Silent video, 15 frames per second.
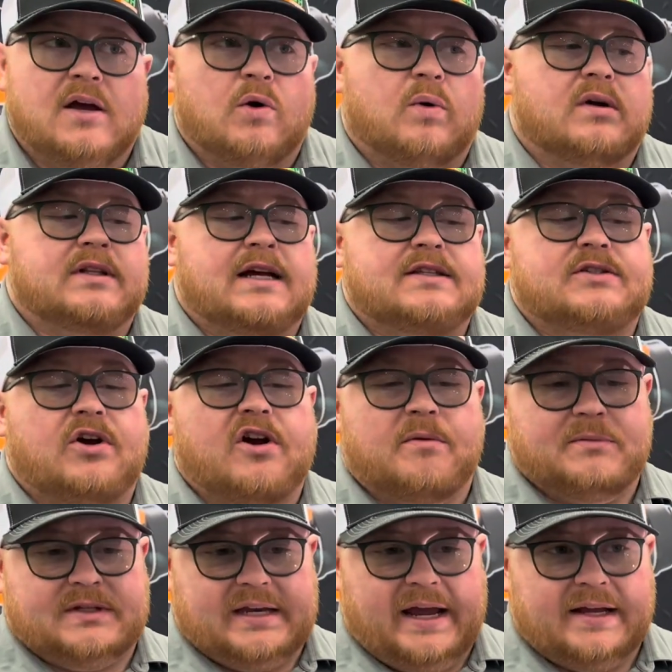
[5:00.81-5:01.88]
Well, in that
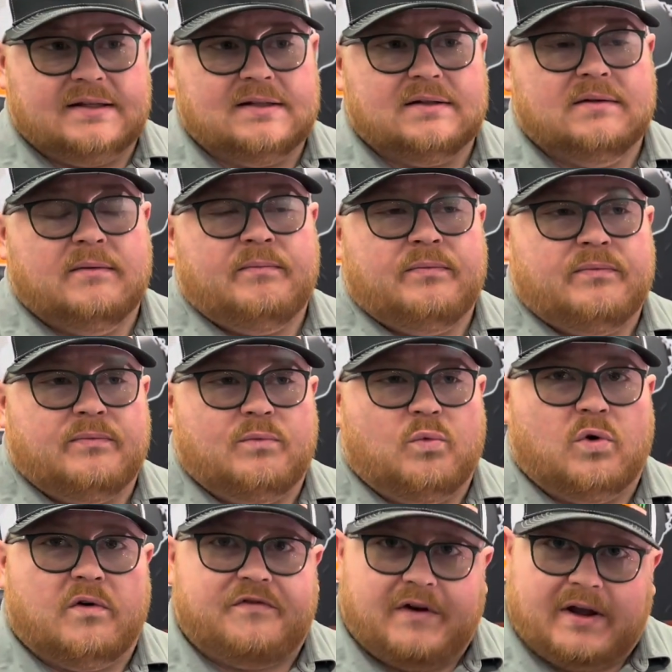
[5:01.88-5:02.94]
circumstance, we're